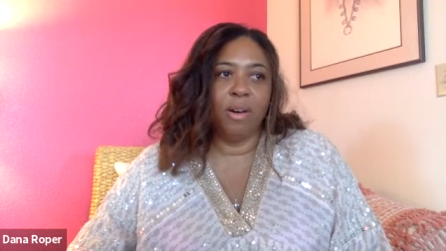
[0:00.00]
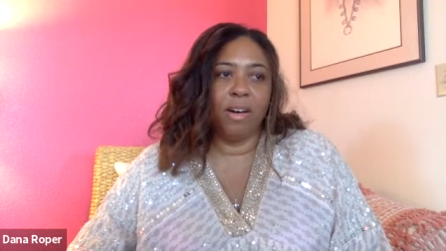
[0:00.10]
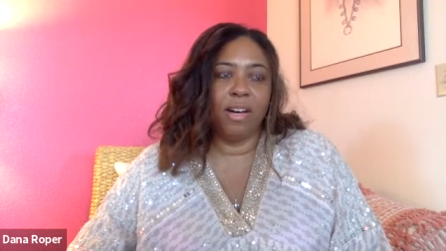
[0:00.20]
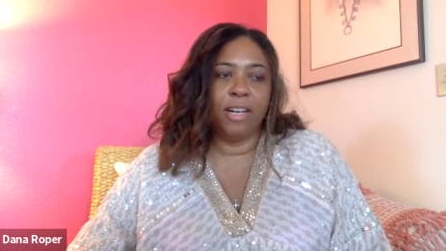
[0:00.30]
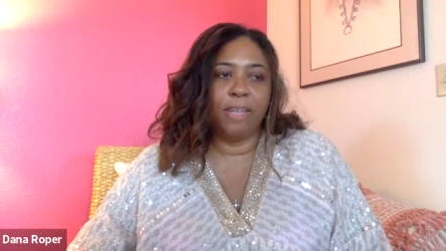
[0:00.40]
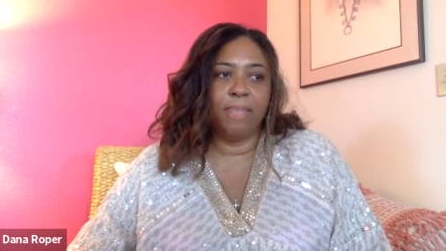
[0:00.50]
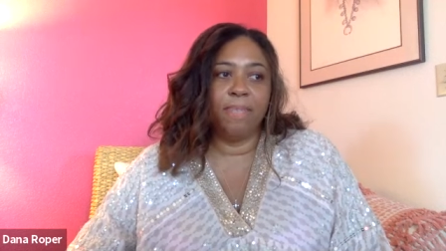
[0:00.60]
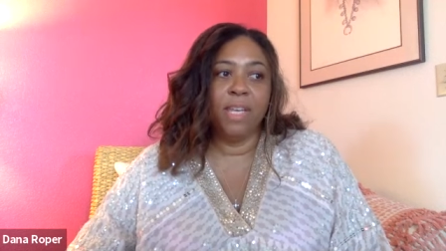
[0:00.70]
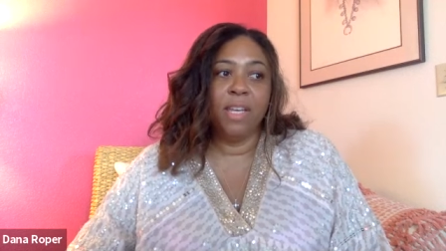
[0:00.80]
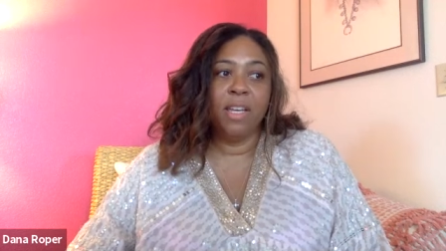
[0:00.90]
um,
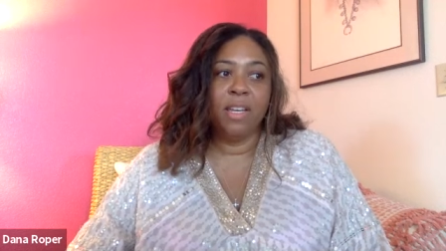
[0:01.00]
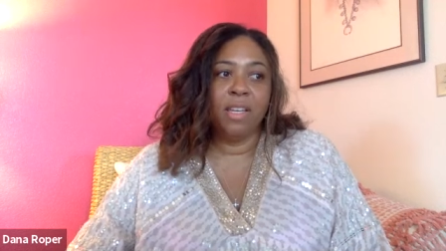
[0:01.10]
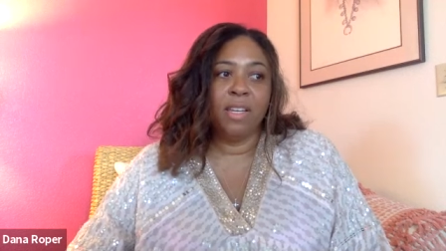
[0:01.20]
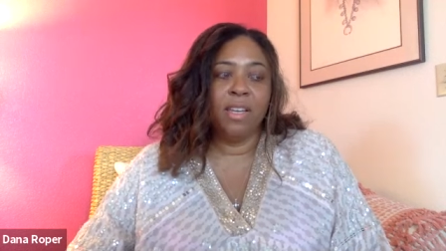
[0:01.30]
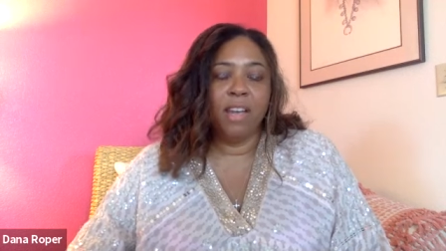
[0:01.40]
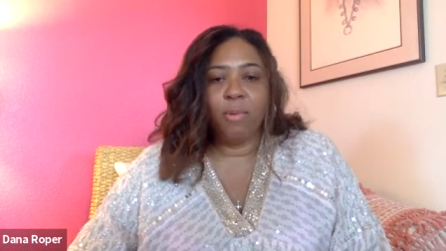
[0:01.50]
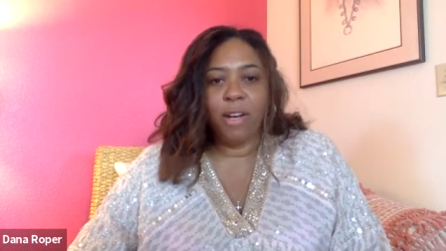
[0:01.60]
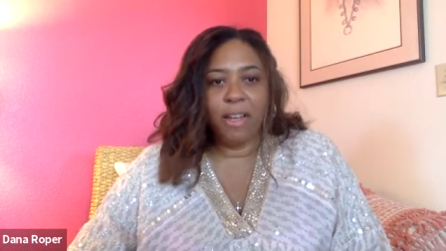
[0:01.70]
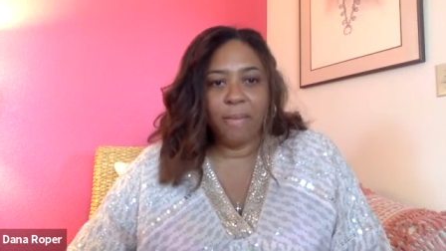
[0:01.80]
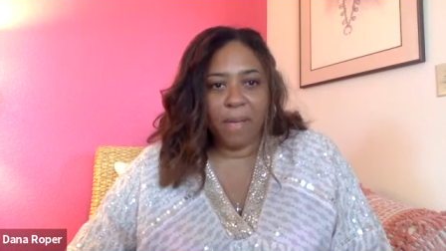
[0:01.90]
not
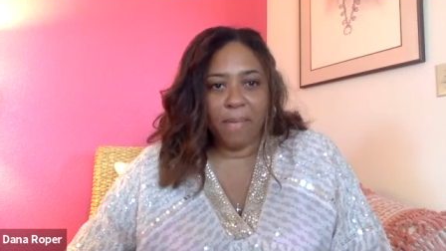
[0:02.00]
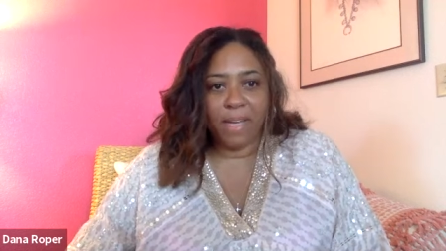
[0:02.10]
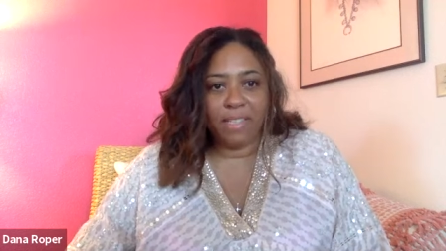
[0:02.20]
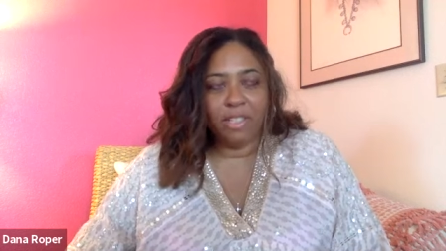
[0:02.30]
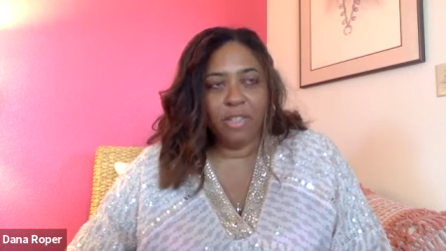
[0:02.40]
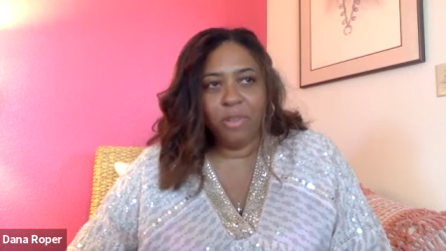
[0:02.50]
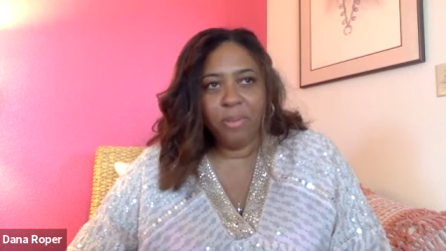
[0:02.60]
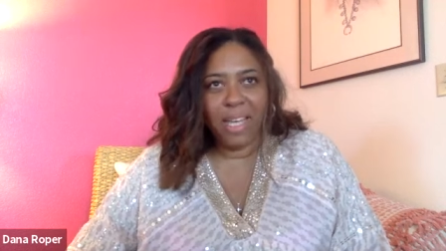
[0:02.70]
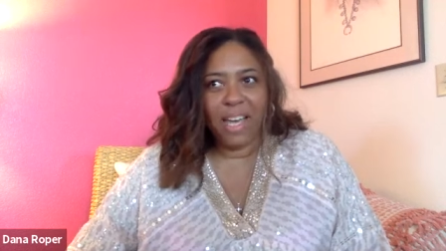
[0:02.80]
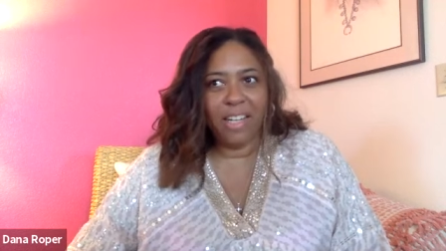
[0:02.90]
wearing my mask, who am
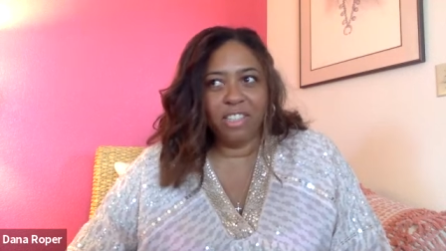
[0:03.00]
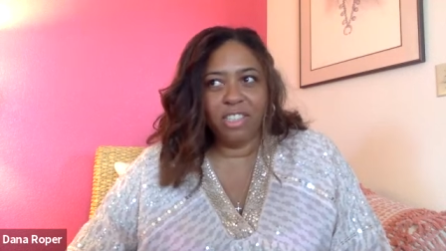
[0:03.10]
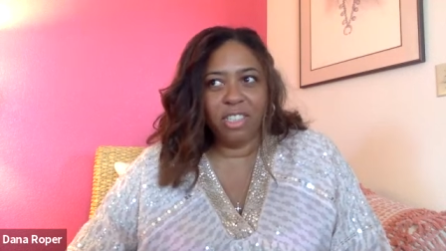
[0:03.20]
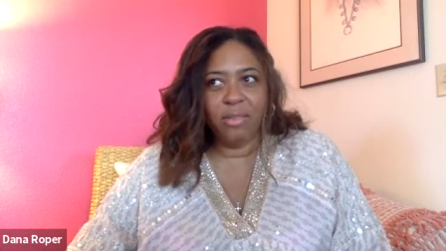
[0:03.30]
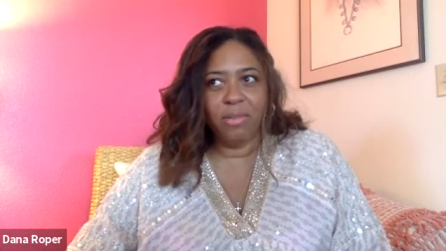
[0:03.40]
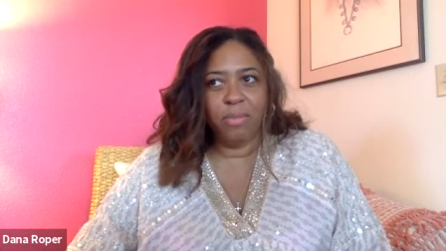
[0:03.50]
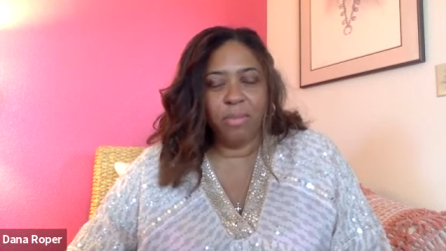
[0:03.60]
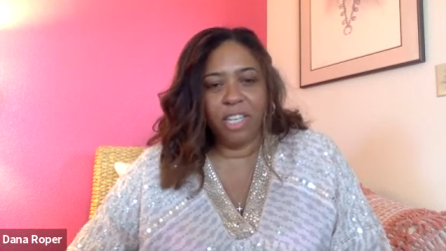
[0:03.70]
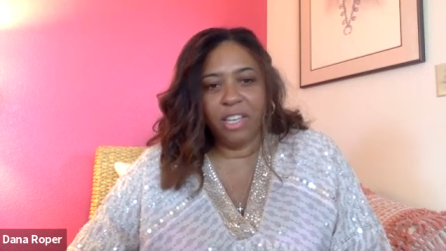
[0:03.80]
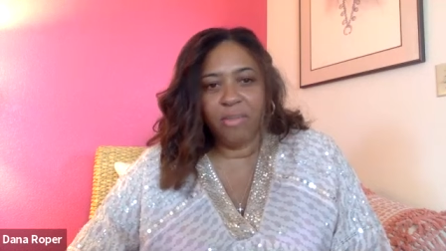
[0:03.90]
I actually
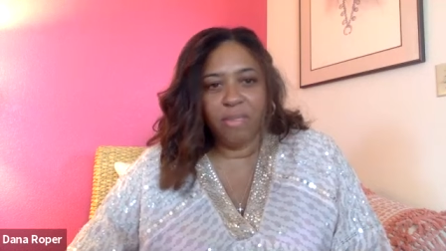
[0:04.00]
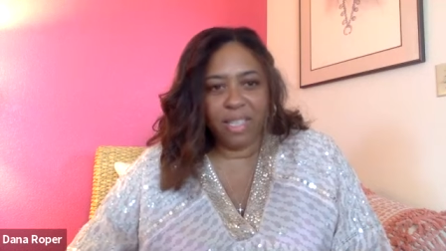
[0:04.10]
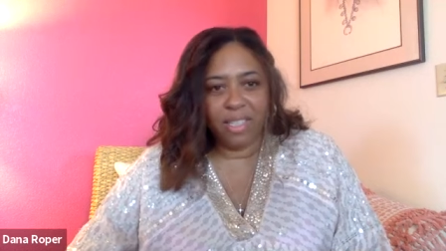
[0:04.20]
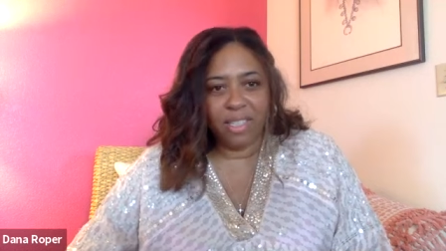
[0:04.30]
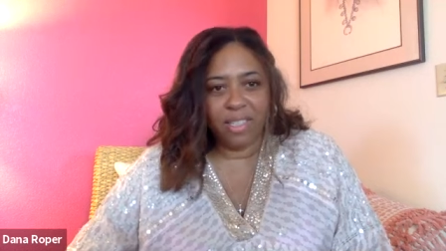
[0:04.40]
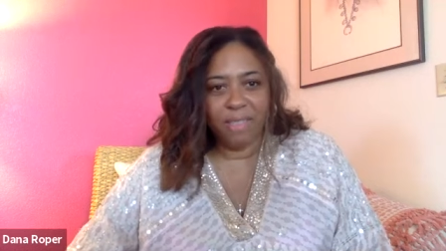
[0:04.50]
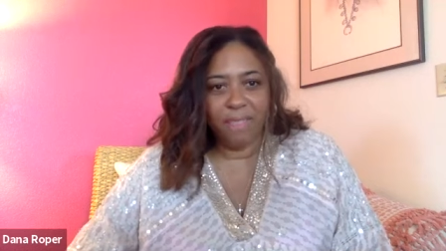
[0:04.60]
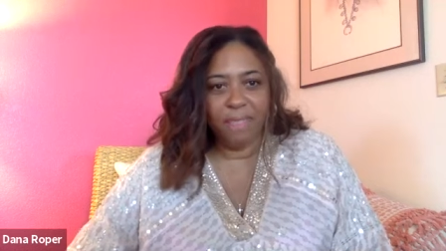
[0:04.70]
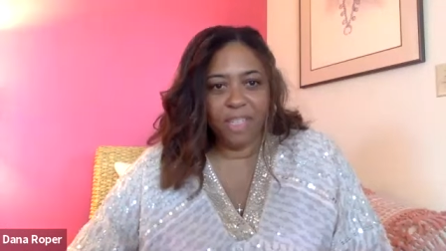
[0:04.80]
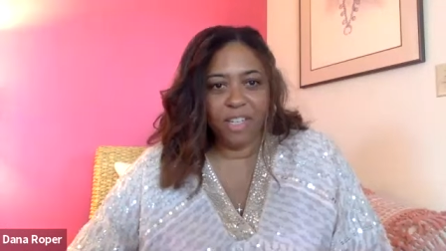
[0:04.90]
putting at risk?
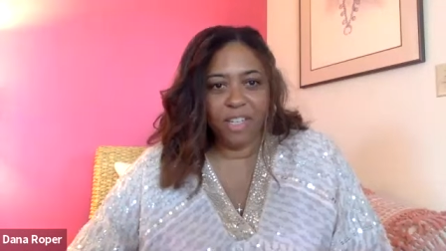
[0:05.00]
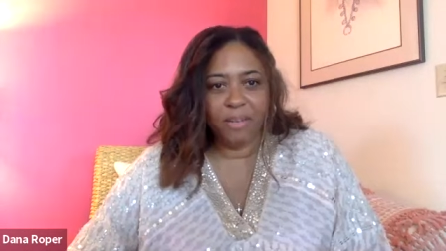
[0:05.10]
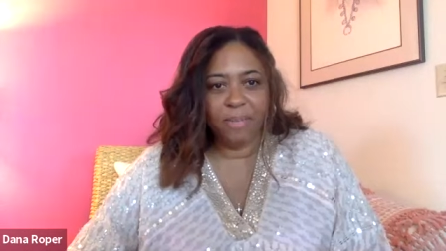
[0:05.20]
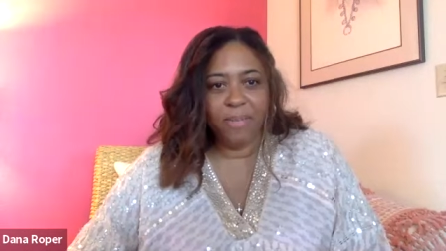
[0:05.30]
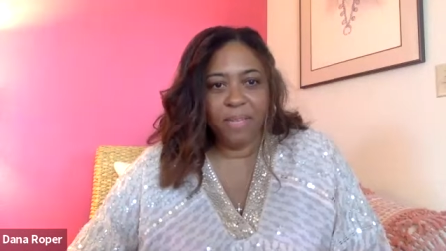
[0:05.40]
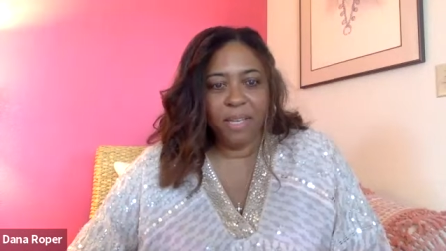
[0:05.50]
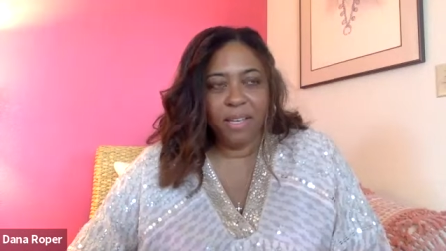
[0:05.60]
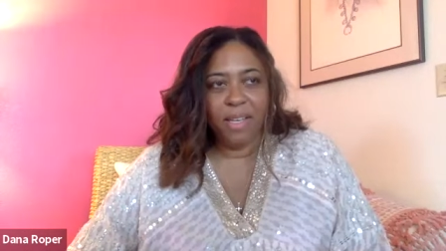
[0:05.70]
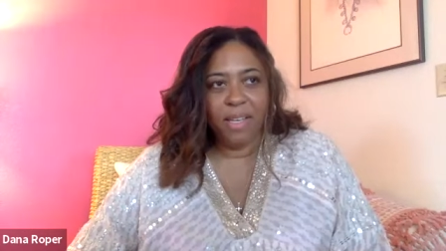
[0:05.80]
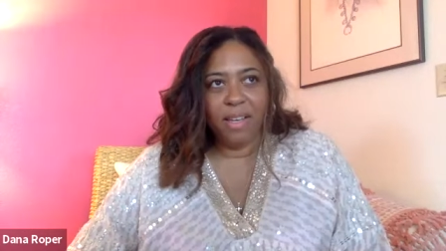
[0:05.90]
You know,
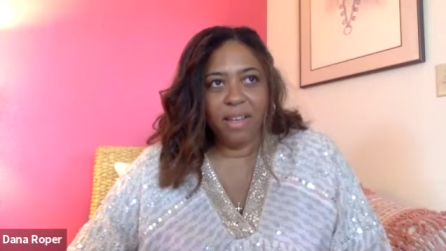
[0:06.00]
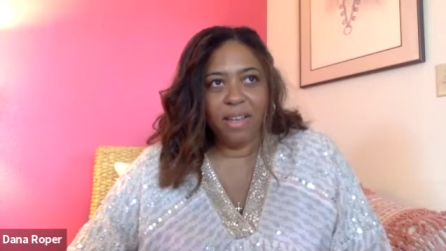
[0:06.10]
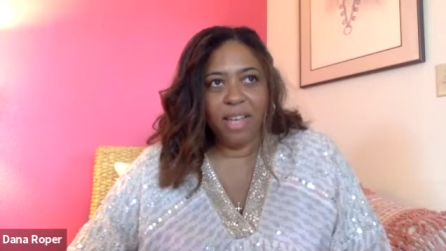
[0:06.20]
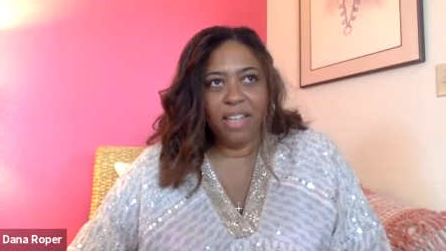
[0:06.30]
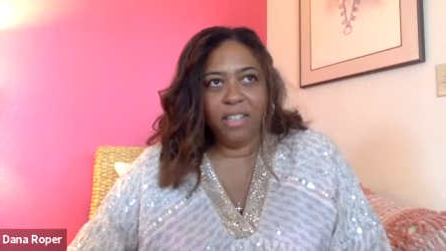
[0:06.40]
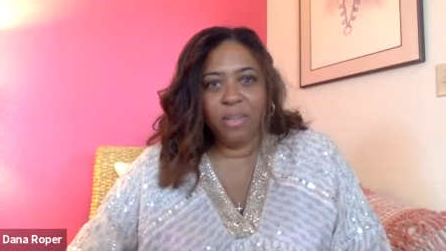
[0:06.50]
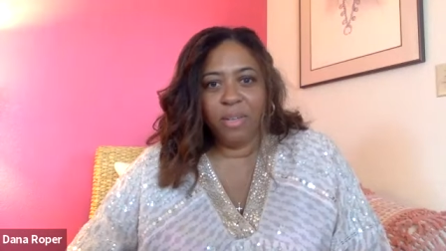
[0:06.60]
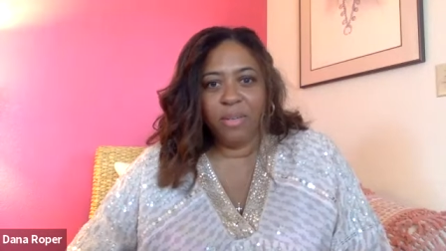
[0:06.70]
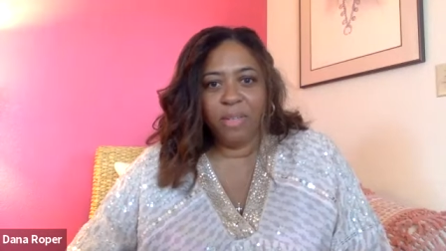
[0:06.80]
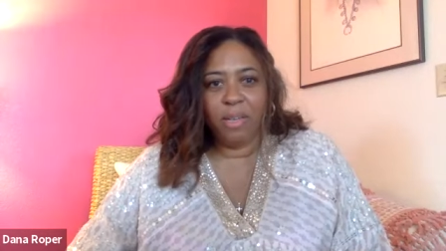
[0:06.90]
and do I
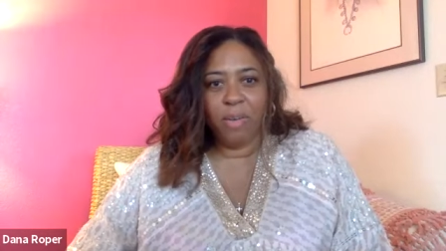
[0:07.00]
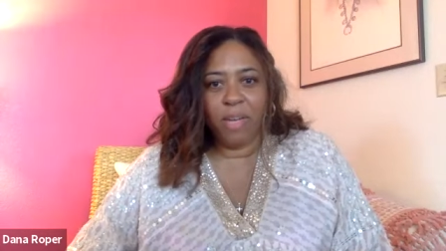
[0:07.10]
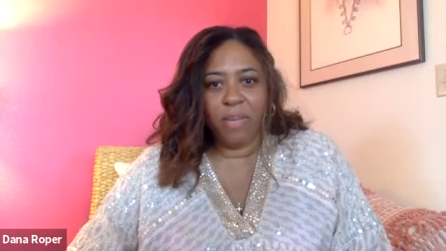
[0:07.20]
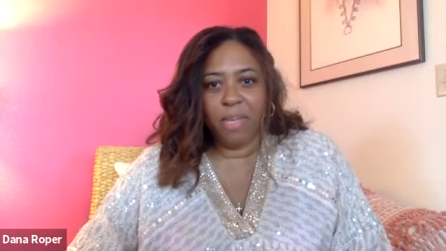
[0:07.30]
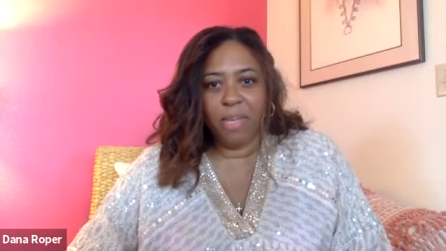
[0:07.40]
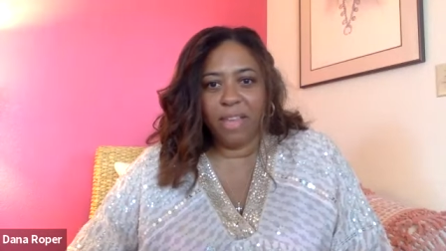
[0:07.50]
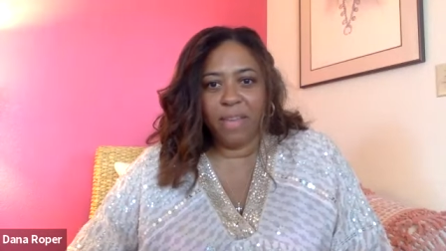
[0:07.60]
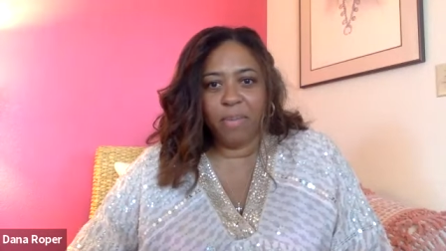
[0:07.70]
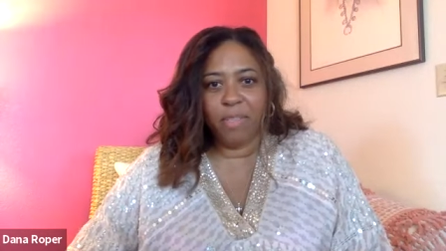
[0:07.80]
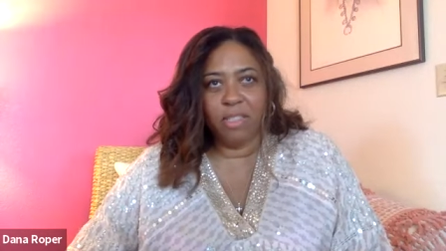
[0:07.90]
really want to be in
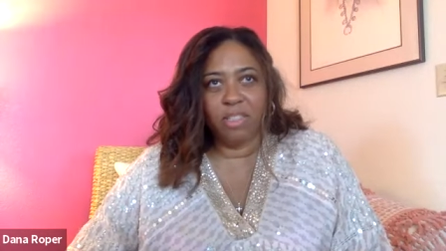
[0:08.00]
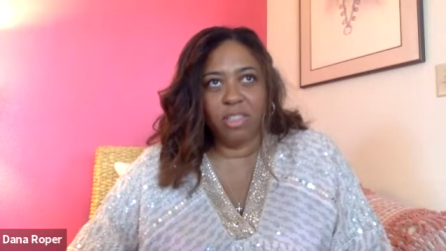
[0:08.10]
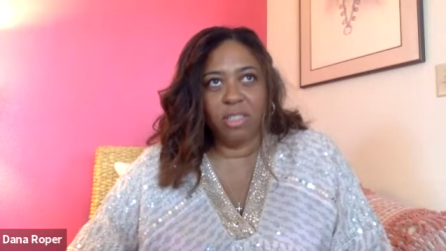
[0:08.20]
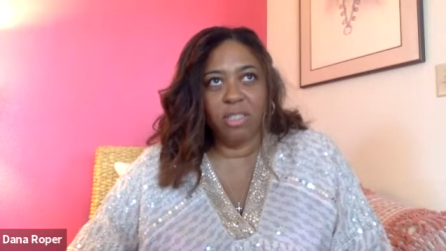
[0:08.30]
that position?